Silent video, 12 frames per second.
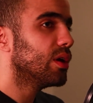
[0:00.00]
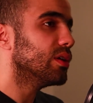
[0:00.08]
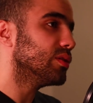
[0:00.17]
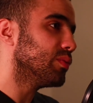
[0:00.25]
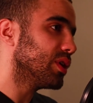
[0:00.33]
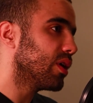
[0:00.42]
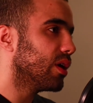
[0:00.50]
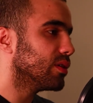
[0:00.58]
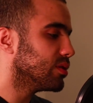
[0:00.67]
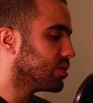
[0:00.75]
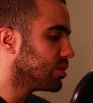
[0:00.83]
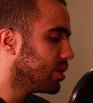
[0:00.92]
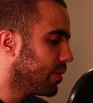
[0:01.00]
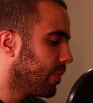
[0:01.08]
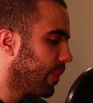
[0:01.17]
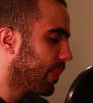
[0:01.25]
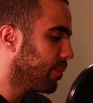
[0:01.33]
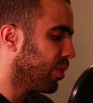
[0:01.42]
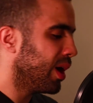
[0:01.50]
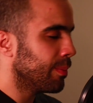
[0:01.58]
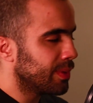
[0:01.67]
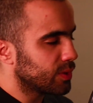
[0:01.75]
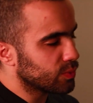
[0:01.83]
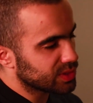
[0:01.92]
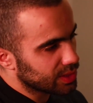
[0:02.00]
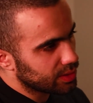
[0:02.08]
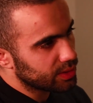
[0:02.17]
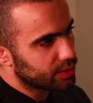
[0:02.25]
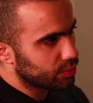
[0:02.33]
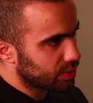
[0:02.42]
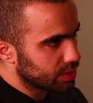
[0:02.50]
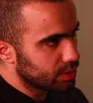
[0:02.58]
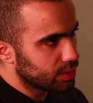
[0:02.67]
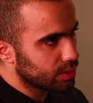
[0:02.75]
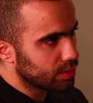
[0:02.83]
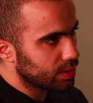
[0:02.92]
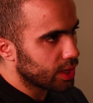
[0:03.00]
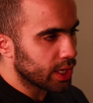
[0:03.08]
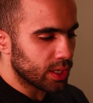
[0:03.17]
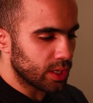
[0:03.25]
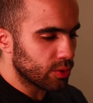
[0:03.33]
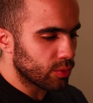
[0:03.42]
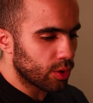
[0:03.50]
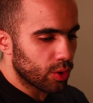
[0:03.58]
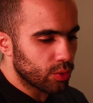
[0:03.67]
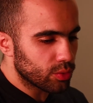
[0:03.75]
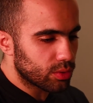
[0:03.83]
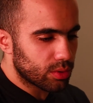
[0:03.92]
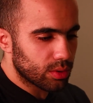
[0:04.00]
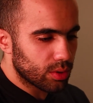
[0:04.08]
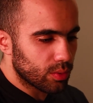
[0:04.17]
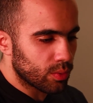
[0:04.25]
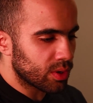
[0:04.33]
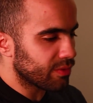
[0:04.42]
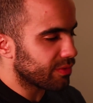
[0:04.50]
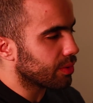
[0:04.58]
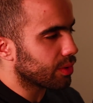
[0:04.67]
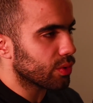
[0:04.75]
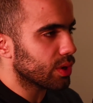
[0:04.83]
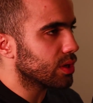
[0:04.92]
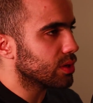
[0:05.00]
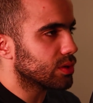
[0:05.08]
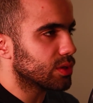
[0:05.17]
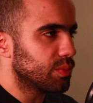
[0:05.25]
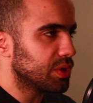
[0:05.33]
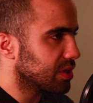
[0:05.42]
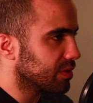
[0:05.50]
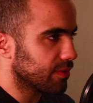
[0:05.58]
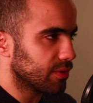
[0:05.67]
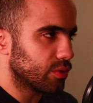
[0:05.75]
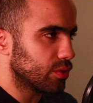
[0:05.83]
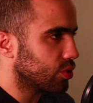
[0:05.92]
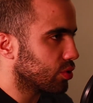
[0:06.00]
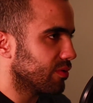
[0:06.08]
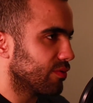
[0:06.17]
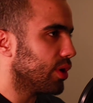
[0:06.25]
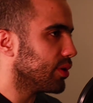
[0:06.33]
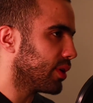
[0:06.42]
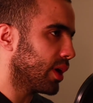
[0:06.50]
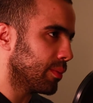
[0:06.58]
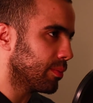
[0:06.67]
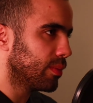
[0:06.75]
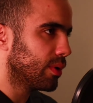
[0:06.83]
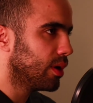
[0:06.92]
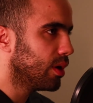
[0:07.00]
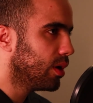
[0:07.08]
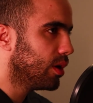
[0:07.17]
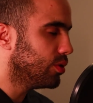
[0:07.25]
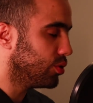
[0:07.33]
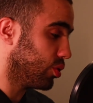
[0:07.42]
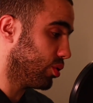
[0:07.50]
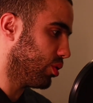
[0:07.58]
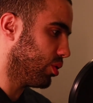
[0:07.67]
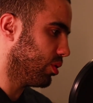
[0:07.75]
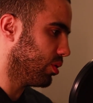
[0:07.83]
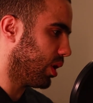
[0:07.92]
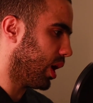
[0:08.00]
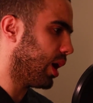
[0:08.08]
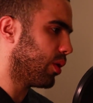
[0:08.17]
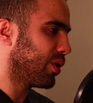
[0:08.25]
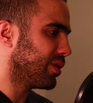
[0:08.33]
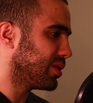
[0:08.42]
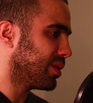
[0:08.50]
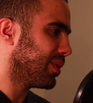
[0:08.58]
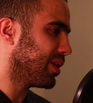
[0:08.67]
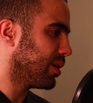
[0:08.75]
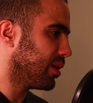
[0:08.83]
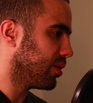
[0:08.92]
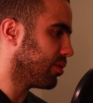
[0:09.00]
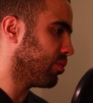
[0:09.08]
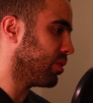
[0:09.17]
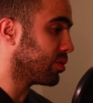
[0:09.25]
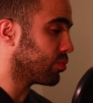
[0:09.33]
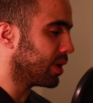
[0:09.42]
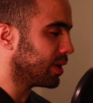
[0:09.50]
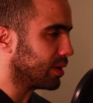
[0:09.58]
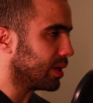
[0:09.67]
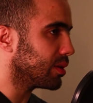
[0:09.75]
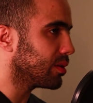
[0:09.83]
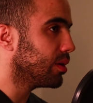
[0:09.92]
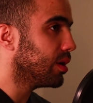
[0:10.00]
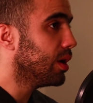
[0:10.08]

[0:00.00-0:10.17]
is because Muhammad was illiterate and he wrote one of the greatest piece of literature of all time. So how can somebody illiterate write that?